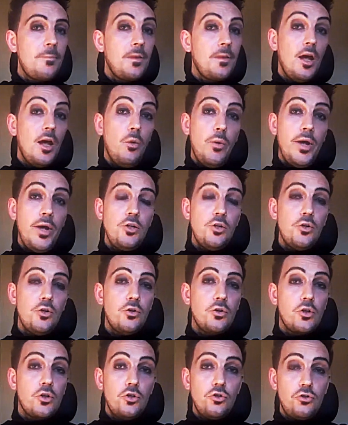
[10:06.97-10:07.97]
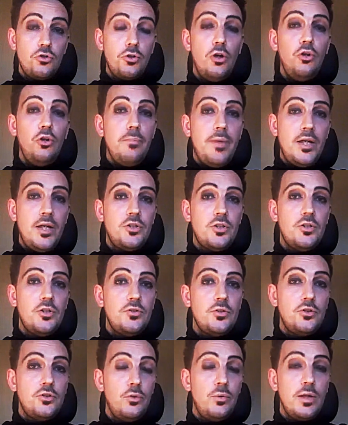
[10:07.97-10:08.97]
And when your control measures are
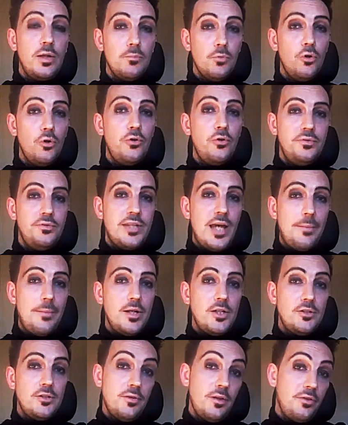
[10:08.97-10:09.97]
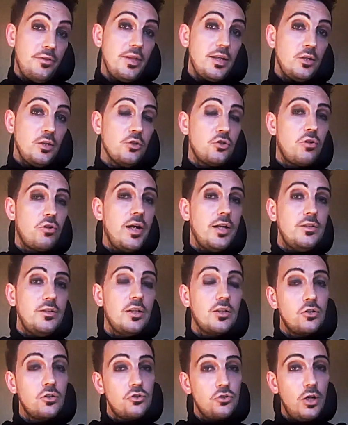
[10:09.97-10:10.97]
doing more damage than the thing you're trying to
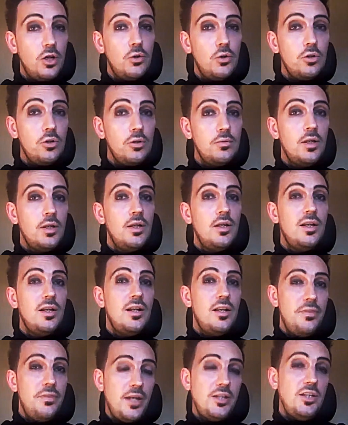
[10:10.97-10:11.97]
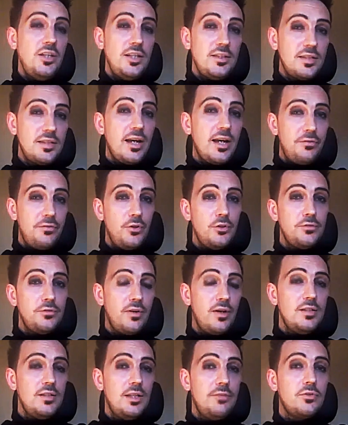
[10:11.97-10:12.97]
control, then you need to have those
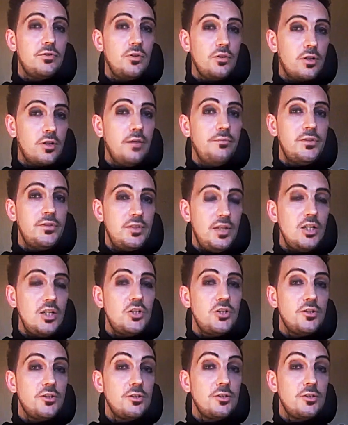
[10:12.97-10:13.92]
very difficult conversations.